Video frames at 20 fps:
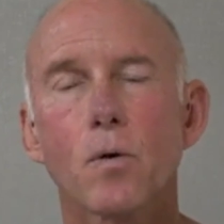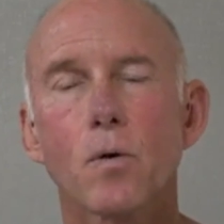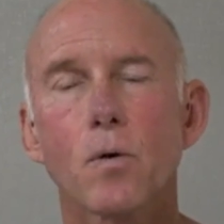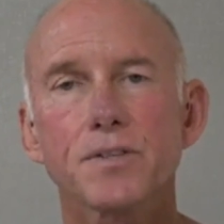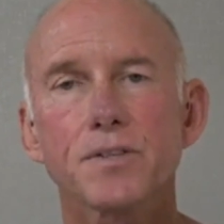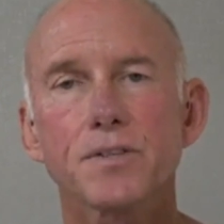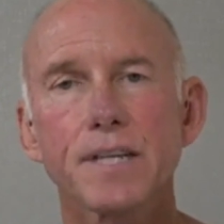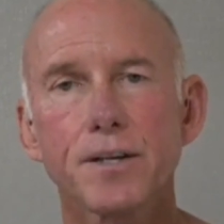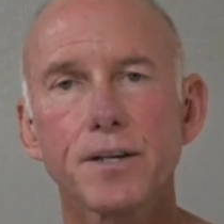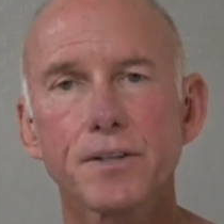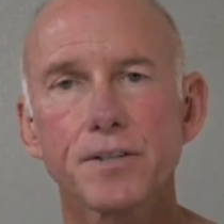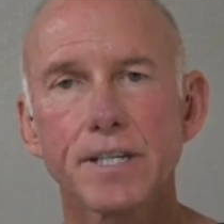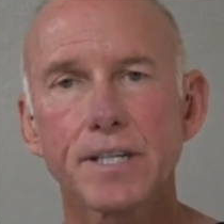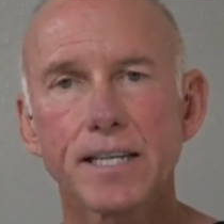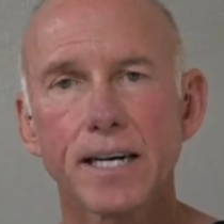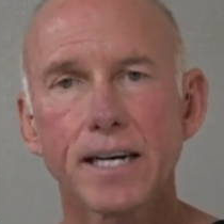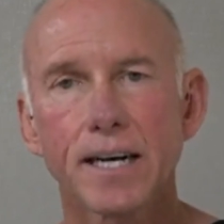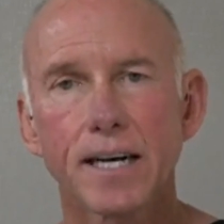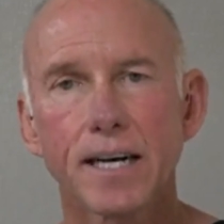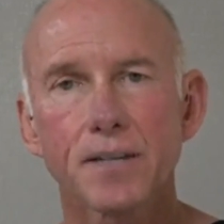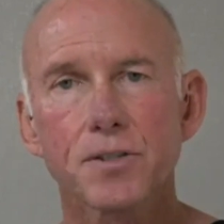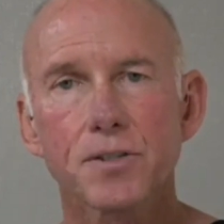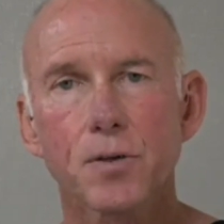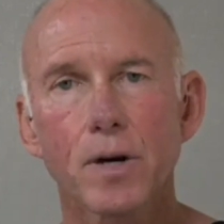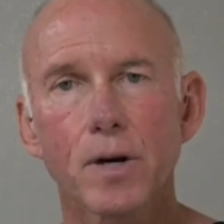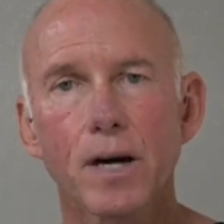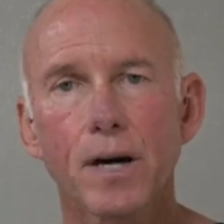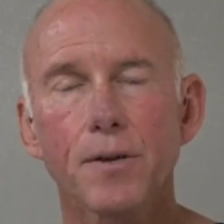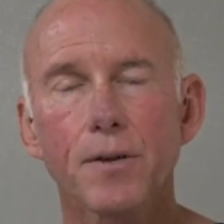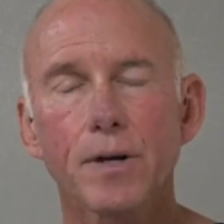or Synergy
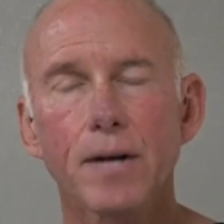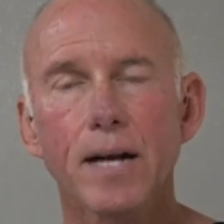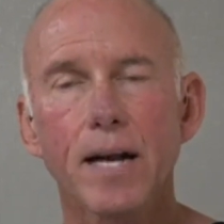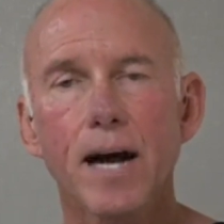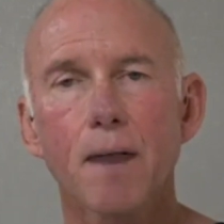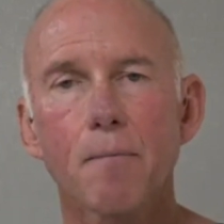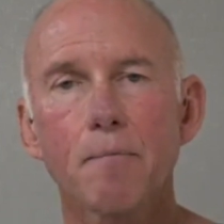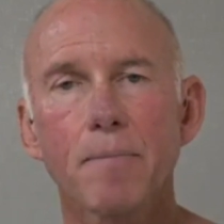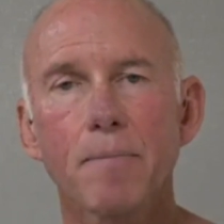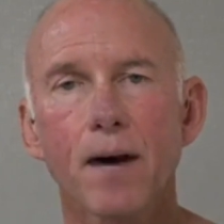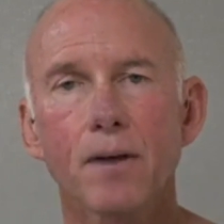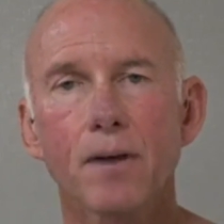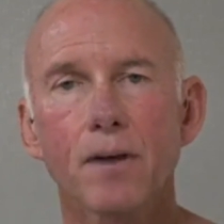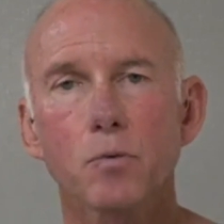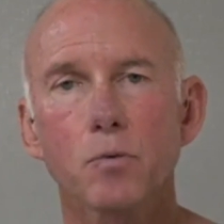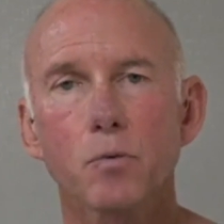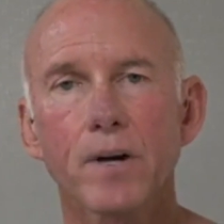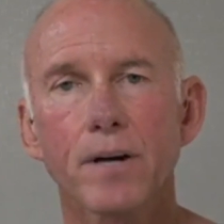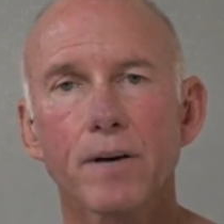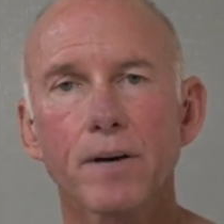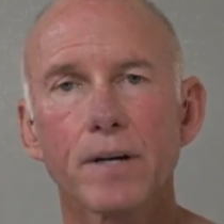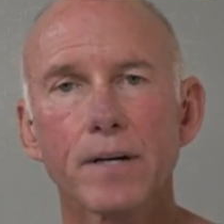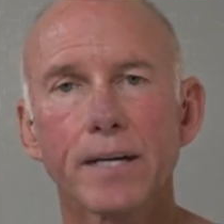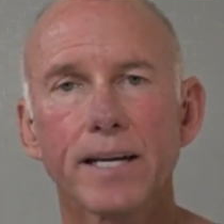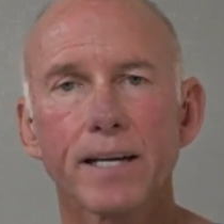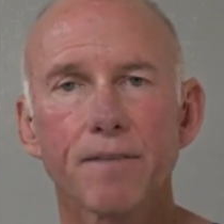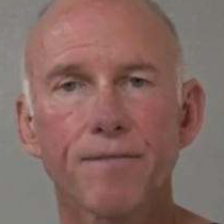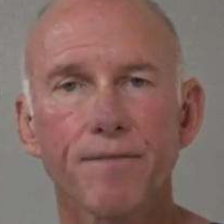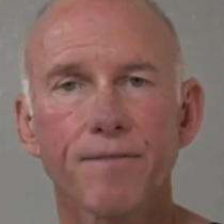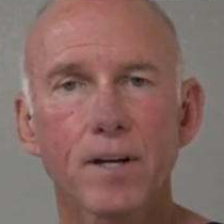does, or other compounds,
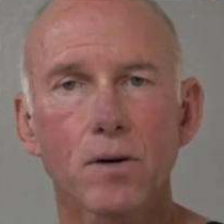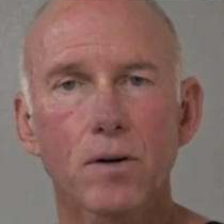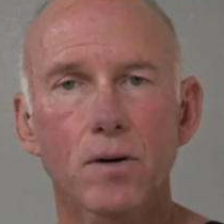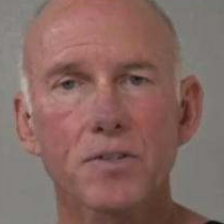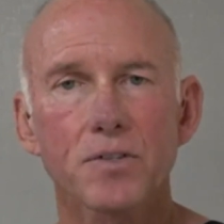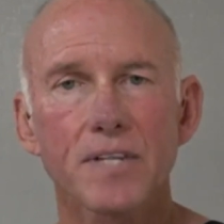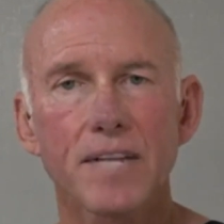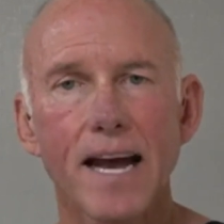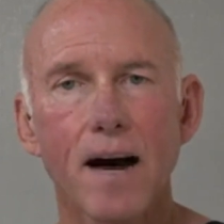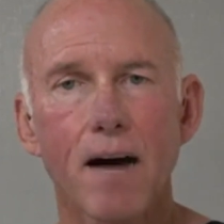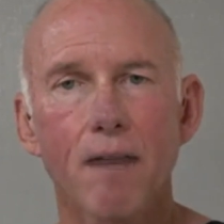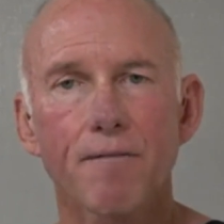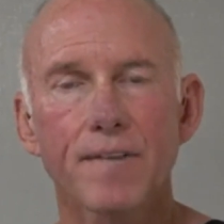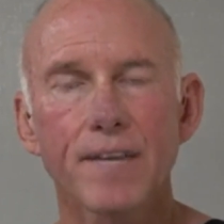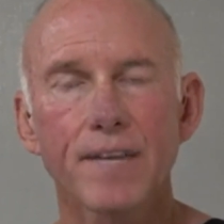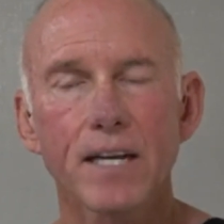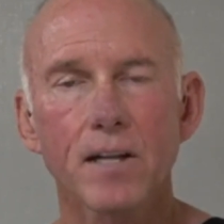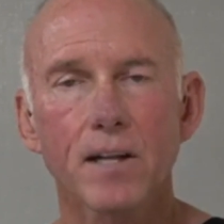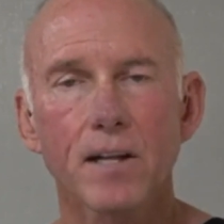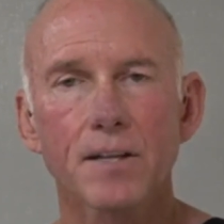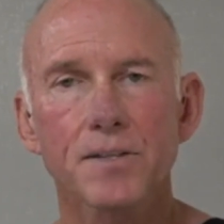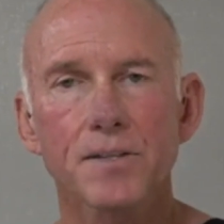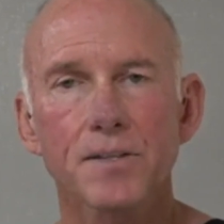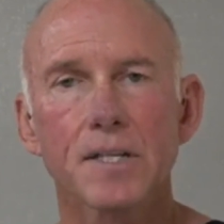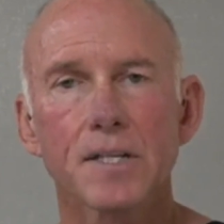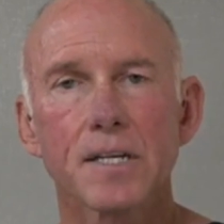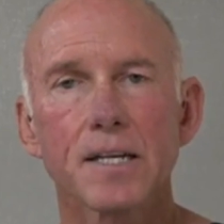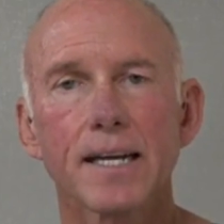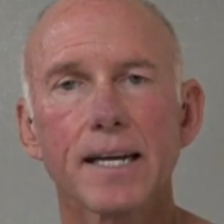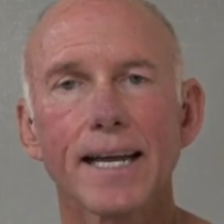where it fills the
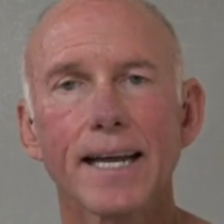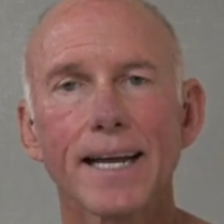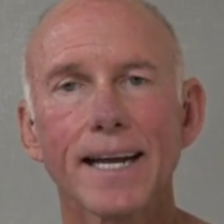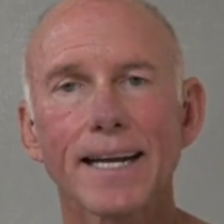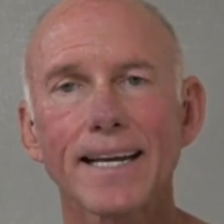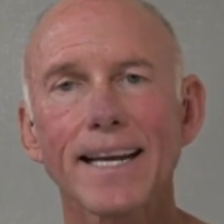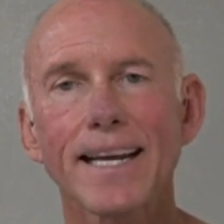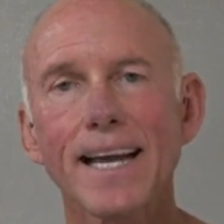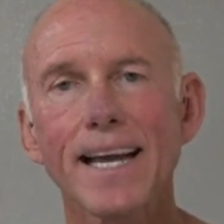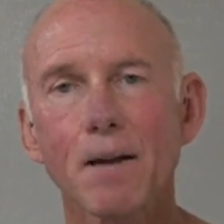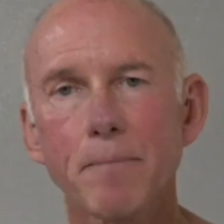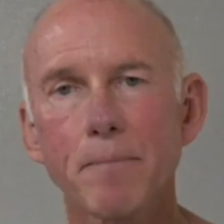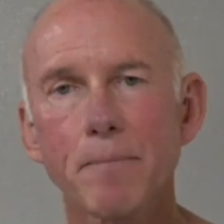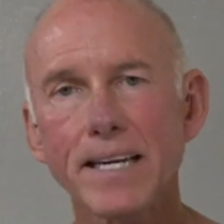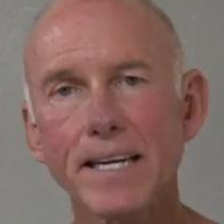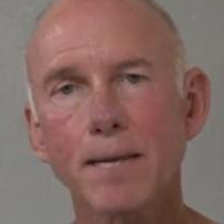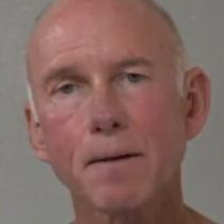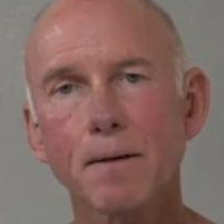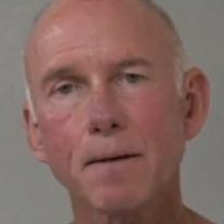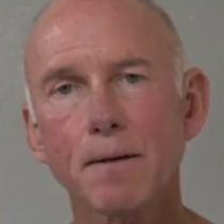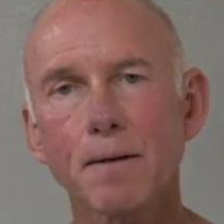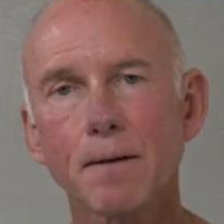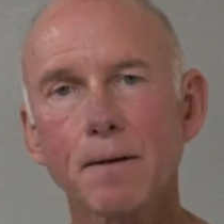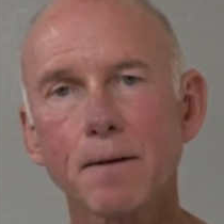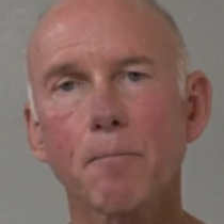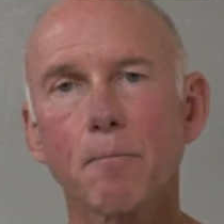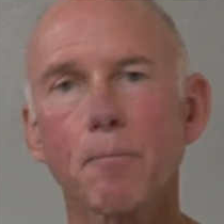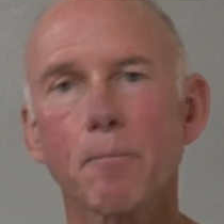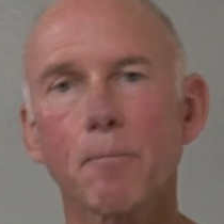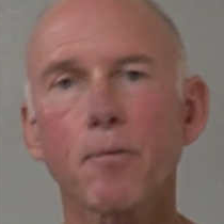alveolus and it can't be
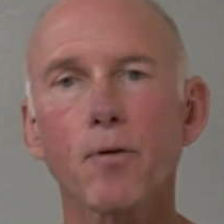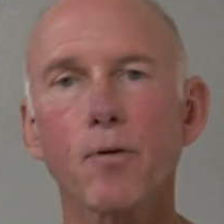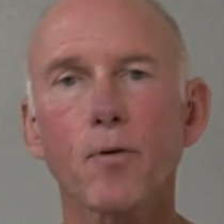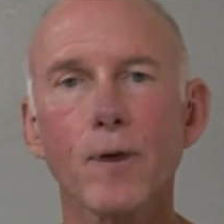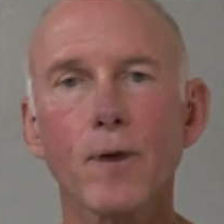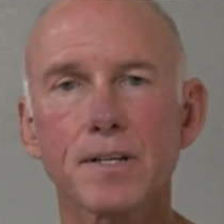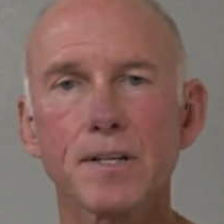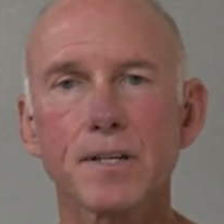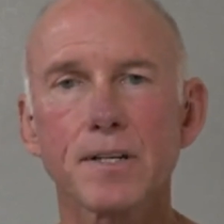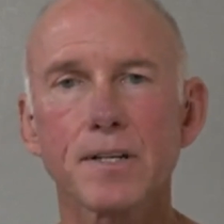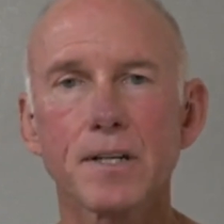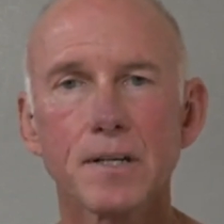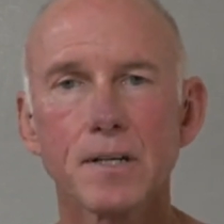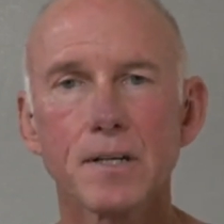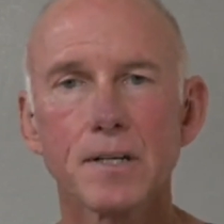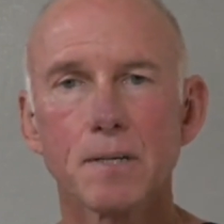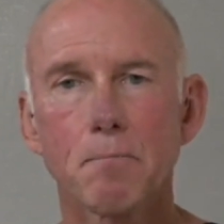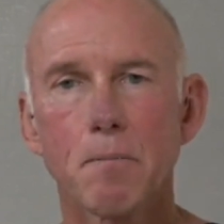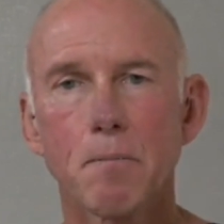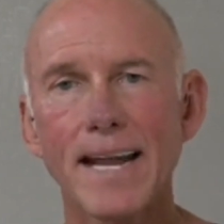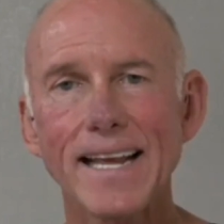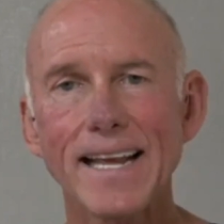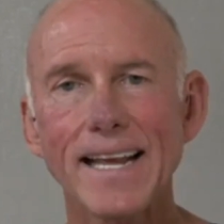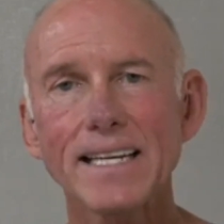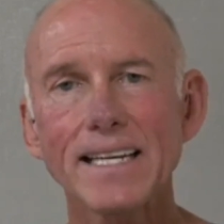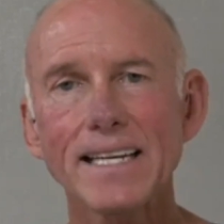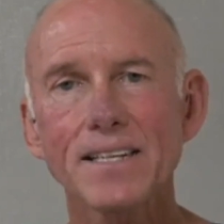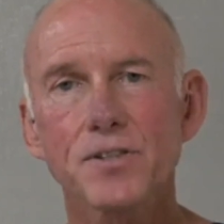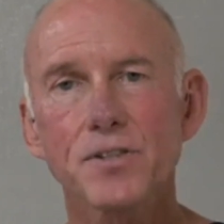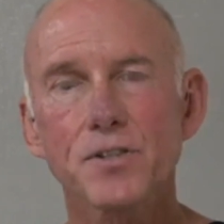compressed by
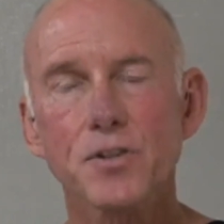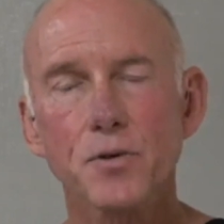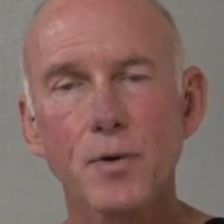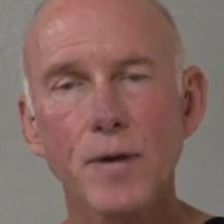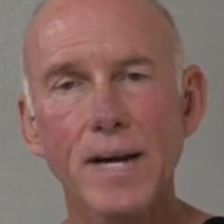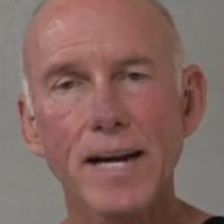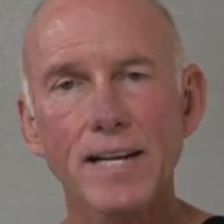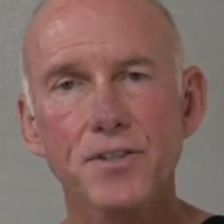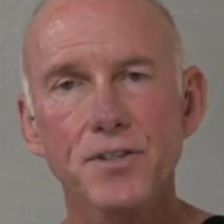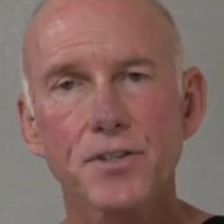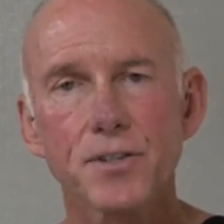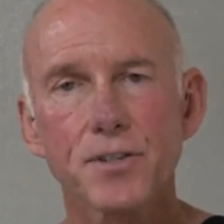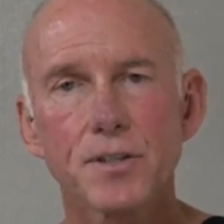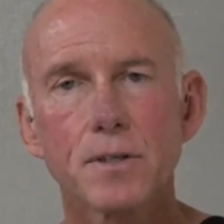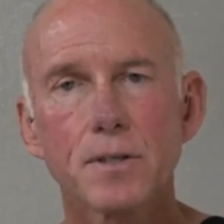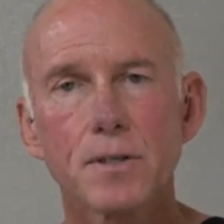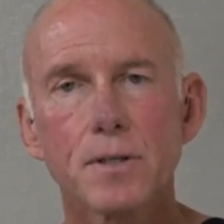any stretch,